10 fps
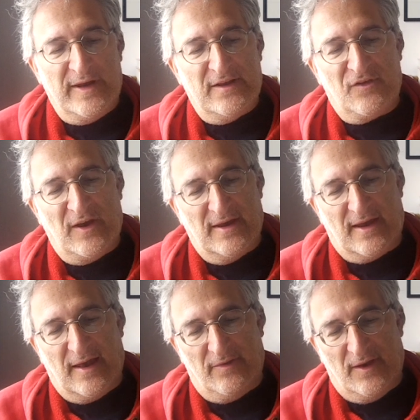E.T.
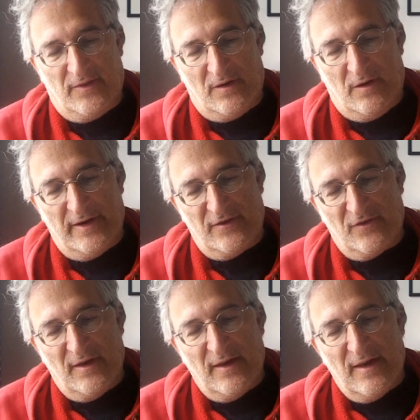again the other
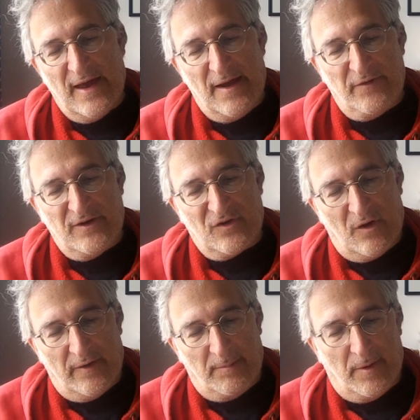night. Every
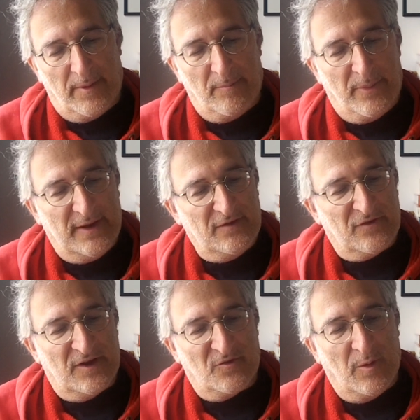time I'm in
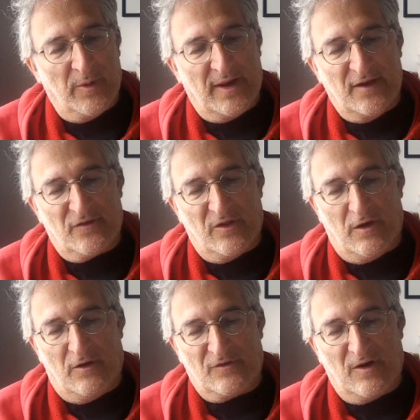pieces when we get to the
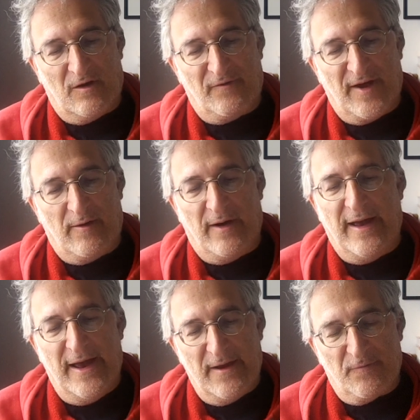last half
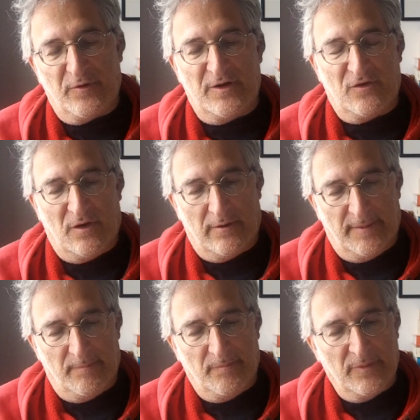hour, every time.